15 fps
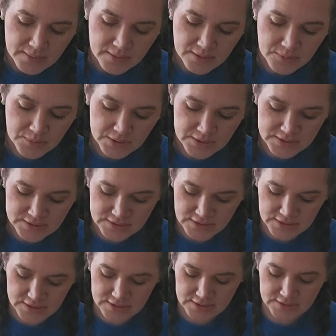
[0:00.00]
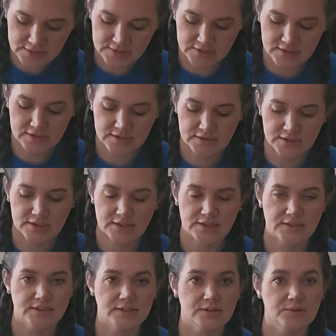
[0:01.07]
And what this does is it
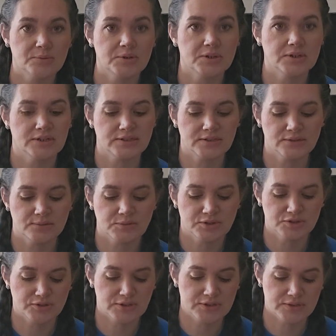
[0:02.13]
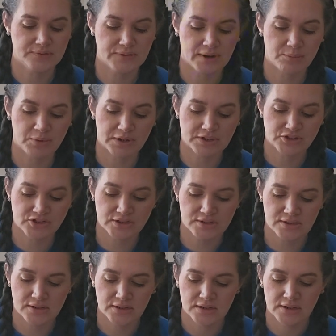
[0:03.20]
gets them accustomed to this
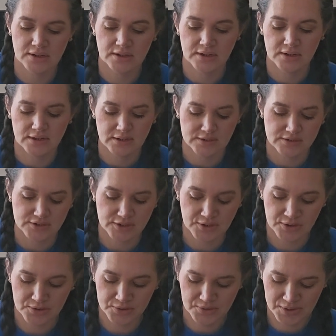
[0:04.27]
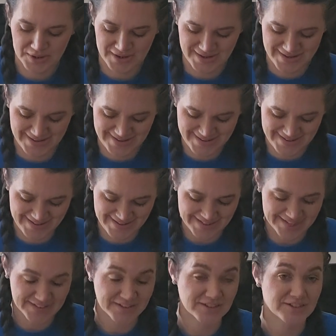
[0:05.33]
vibration. So
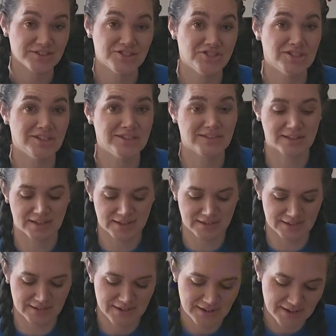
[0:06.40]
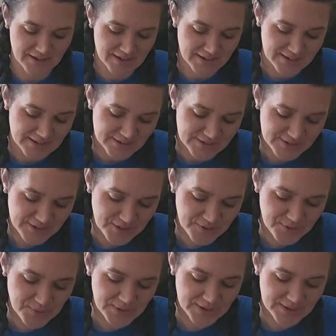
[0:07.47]
she doesn't like it. So
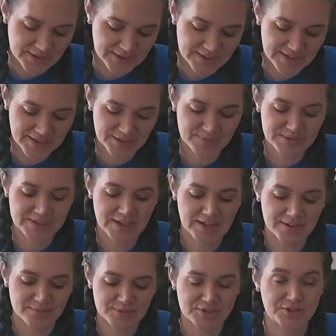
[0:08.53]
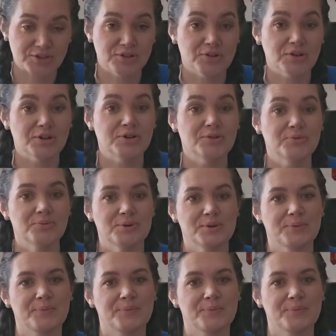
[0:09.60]
when it comes time to groom,